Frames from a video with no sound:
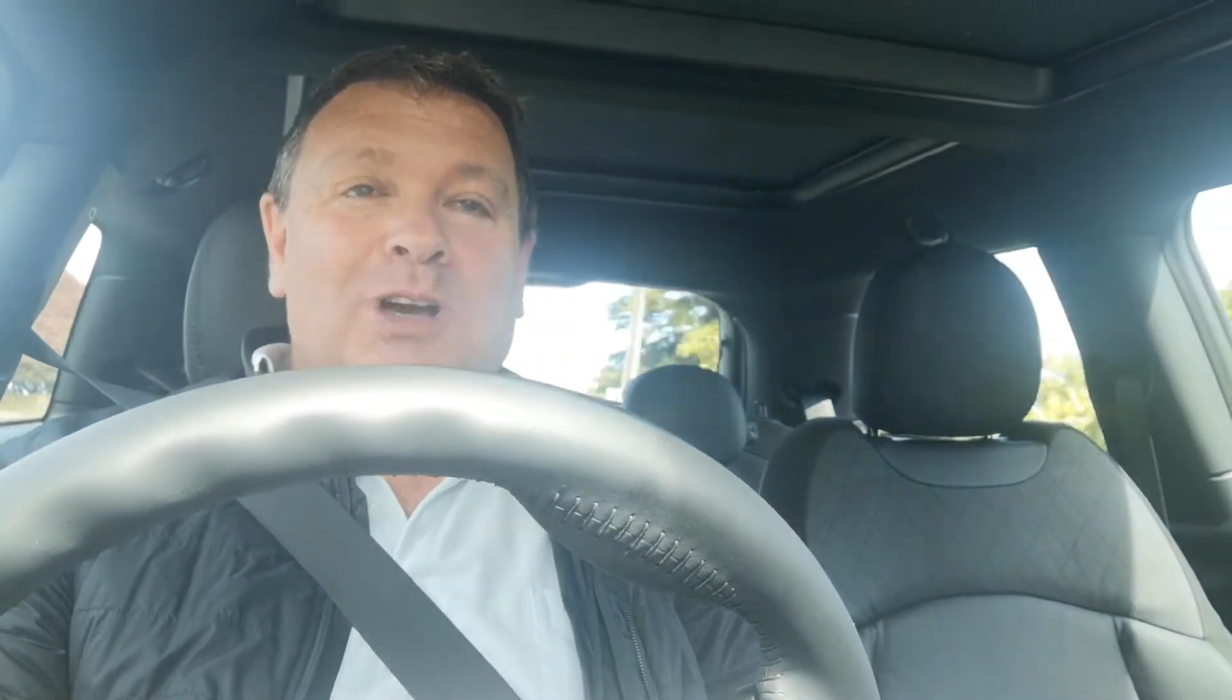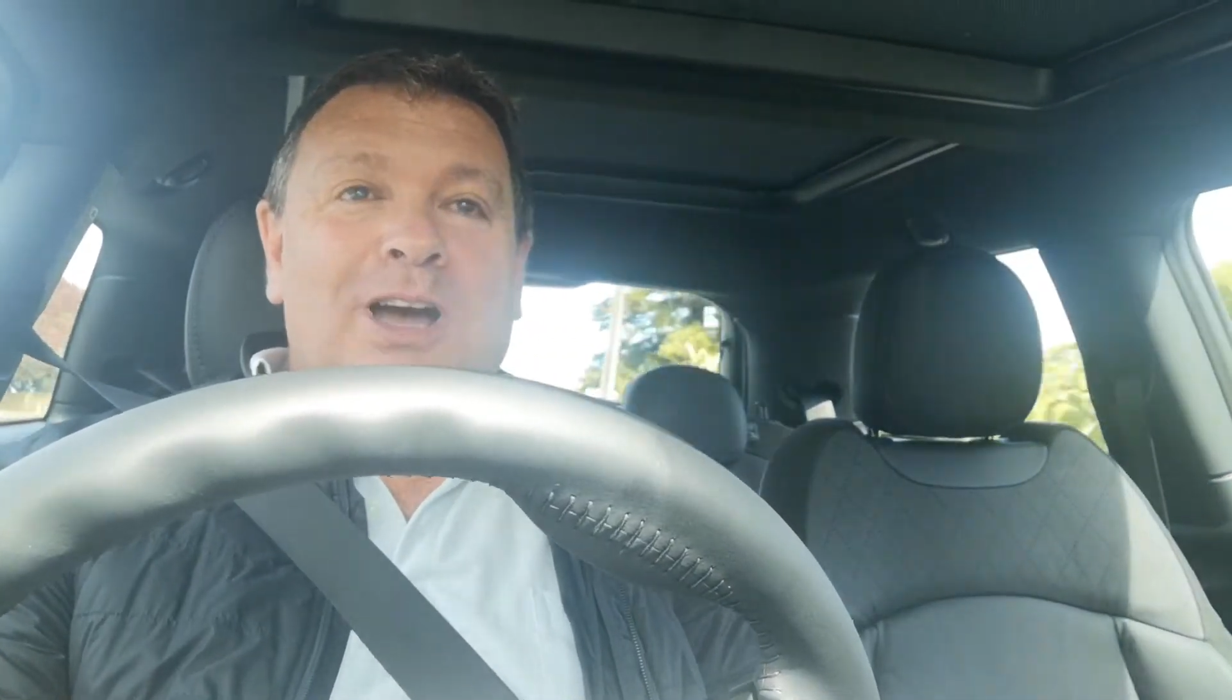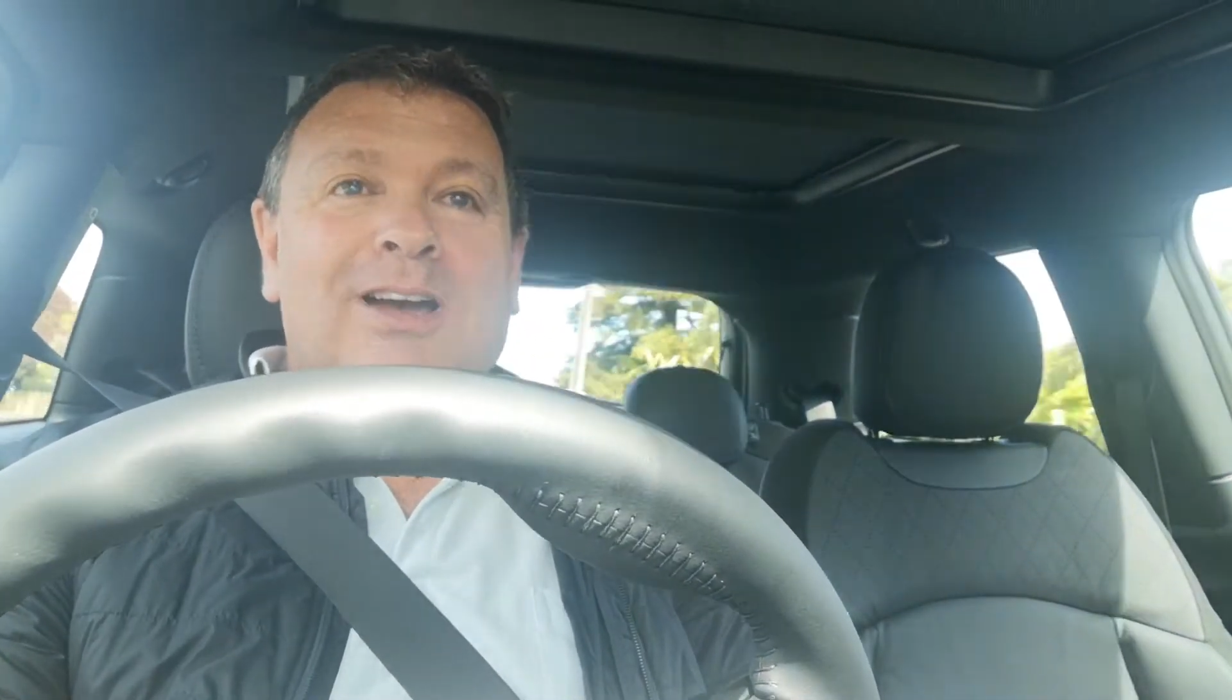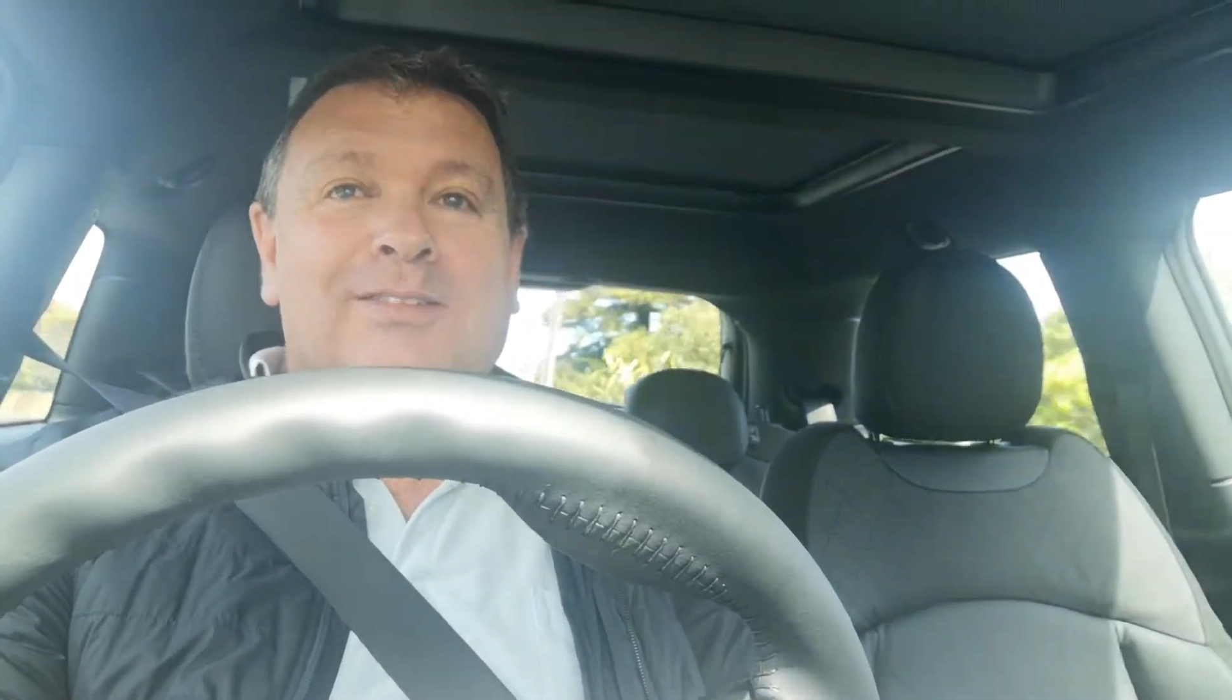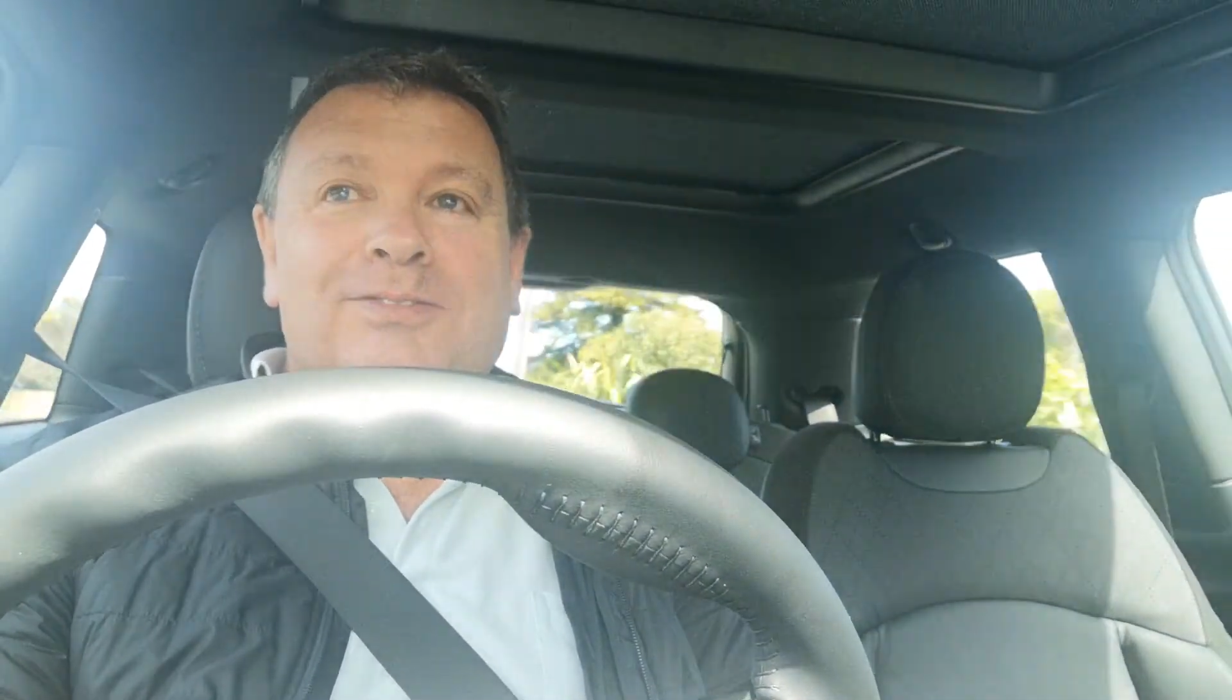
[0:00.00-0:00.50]

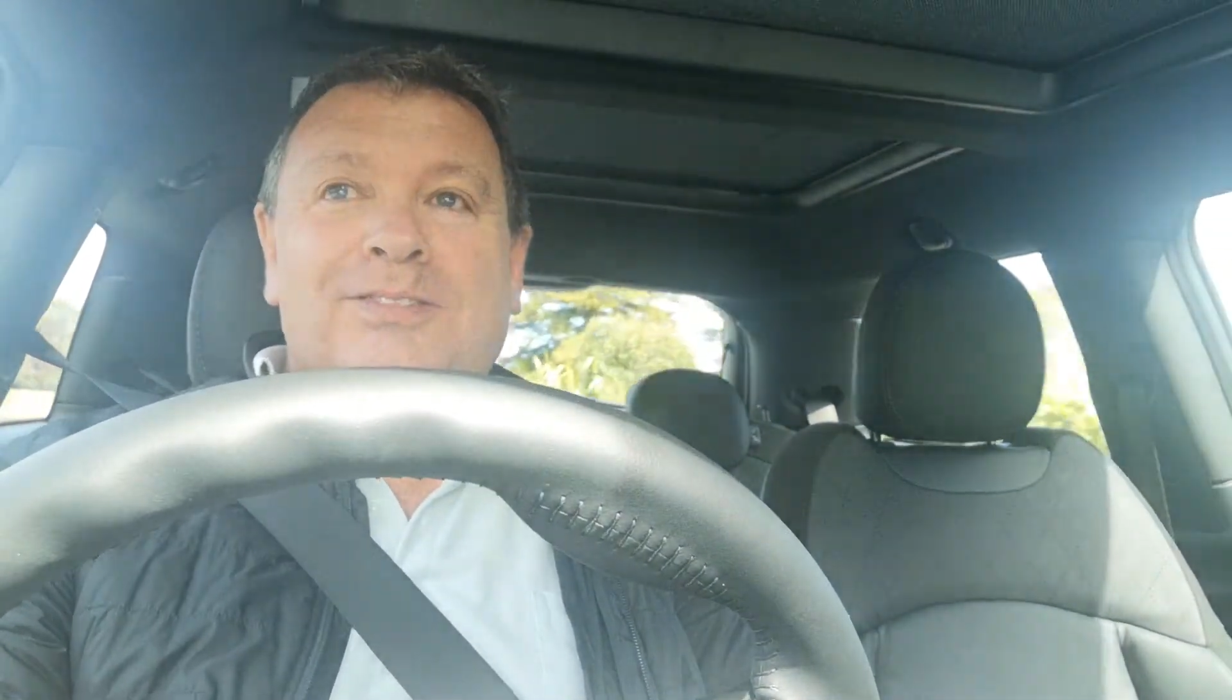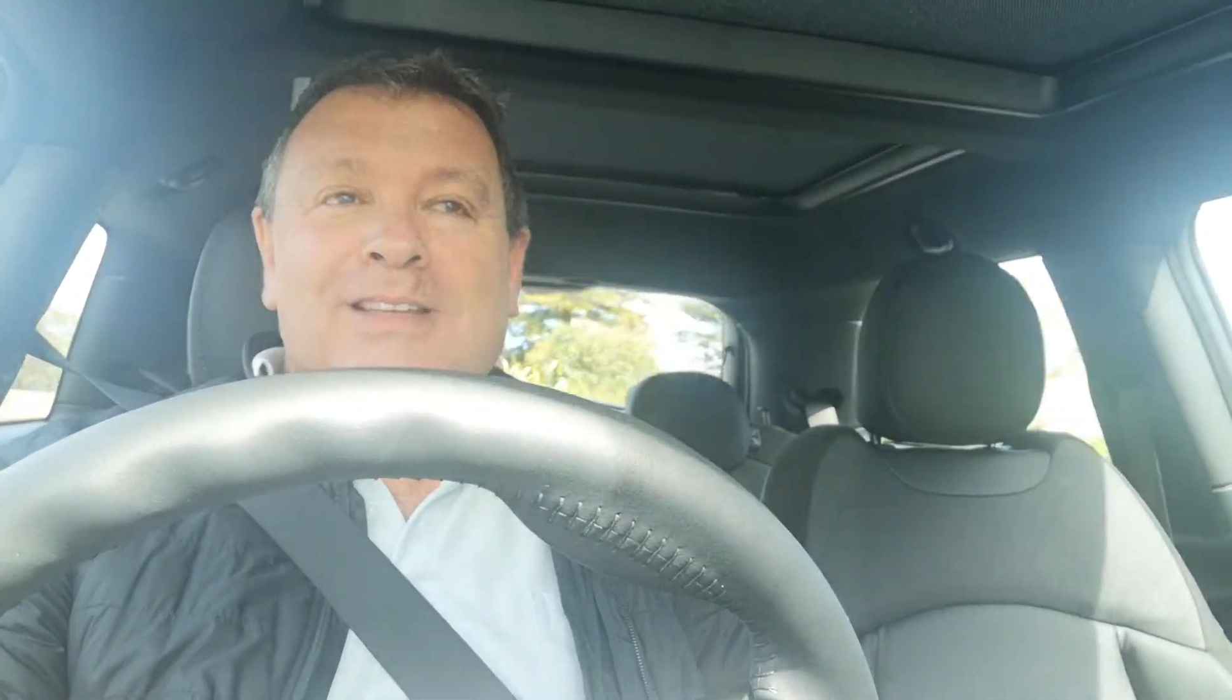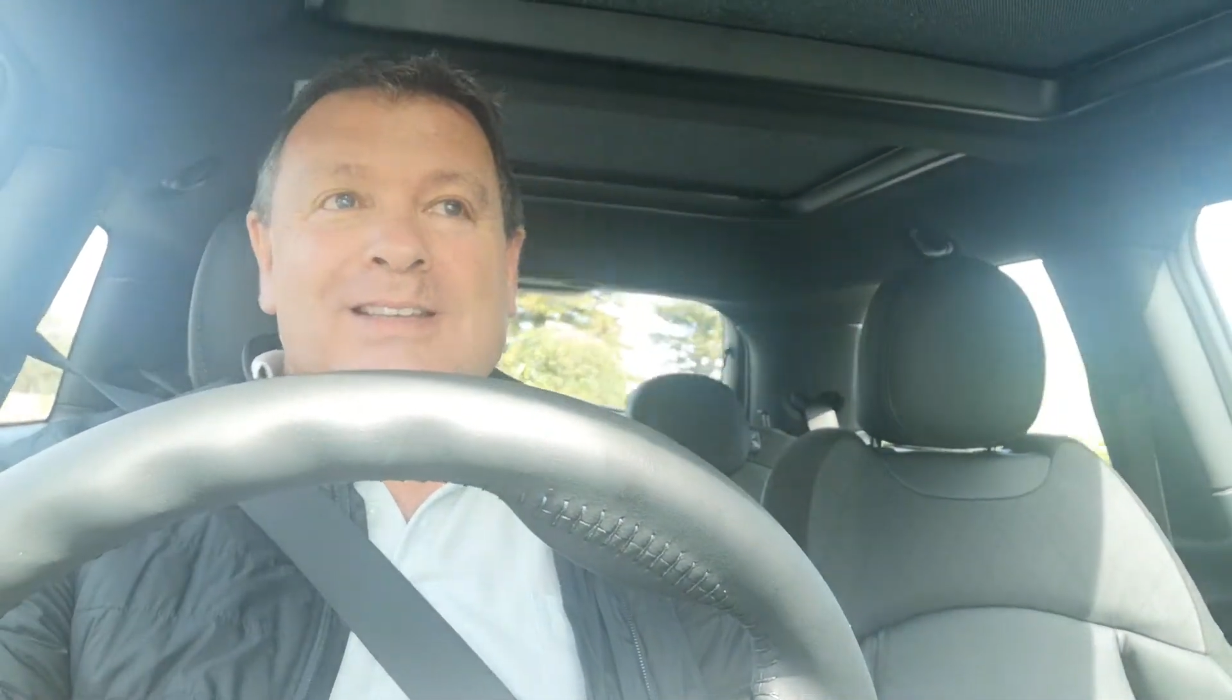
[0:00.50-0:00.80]
drive,